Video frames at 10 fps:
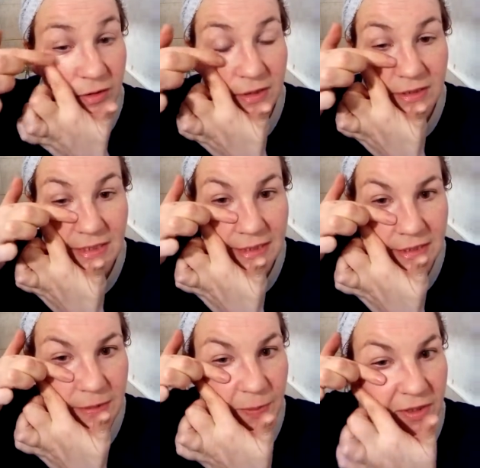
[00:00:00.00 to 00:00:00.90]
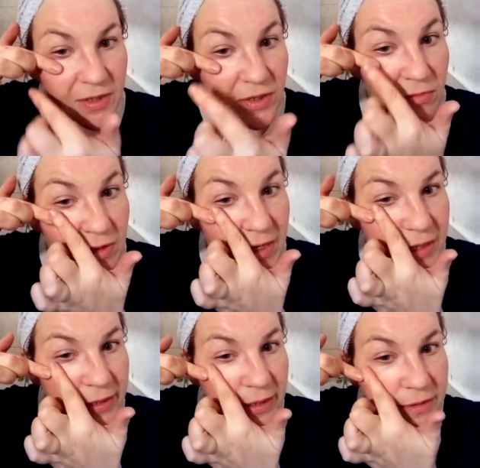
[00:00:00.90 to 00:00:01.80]
goodness, Elizabeth, you
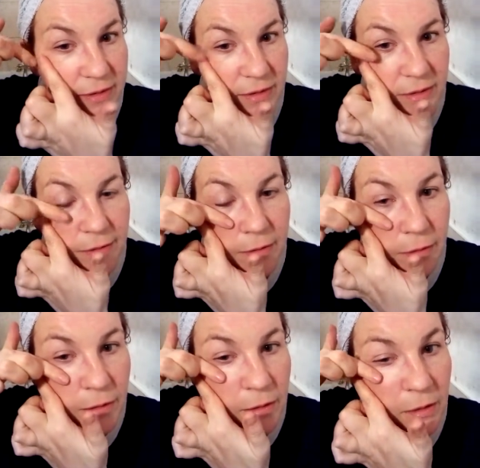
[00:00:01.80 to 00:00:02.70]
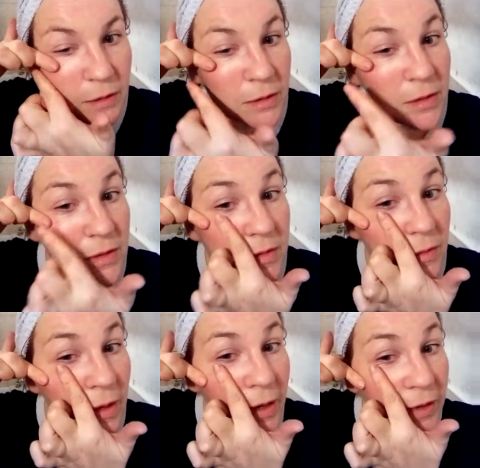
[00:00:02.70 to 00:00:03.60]
need it.
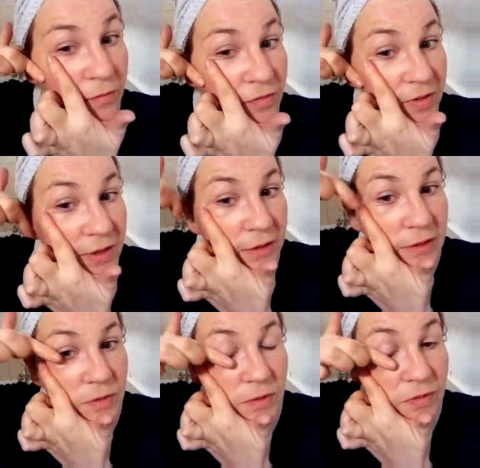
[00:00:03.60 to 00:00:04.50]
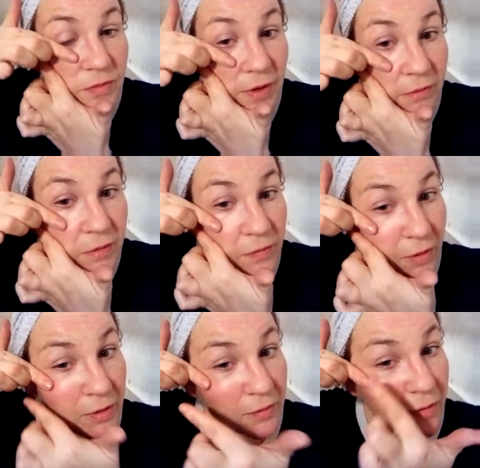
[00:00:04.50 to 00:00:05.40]
So yeah, I can feel this one's very,
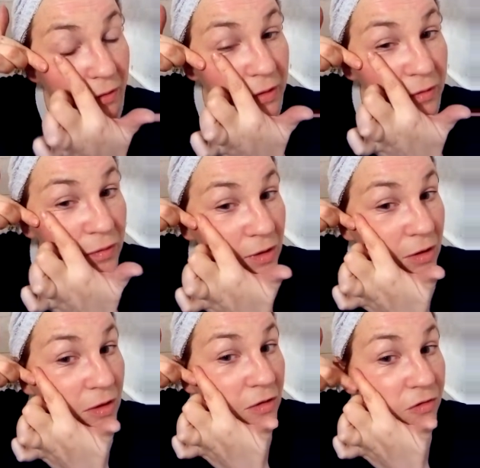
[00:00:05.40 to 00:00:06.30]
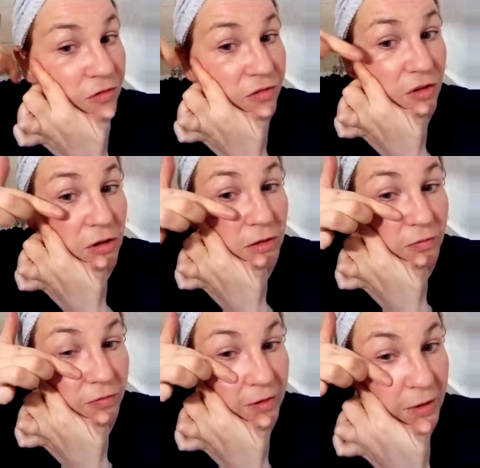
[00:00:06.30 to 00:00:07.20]
very, very full
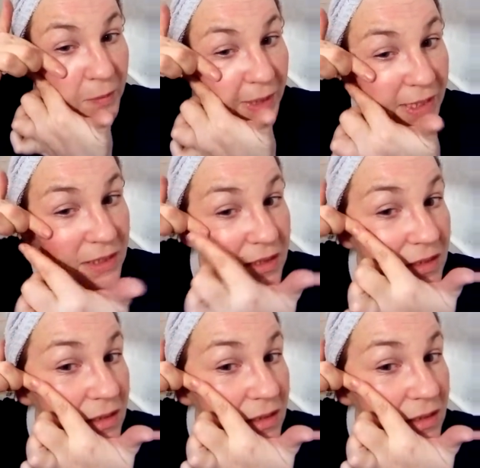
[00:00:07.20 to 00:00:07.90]
of fluid.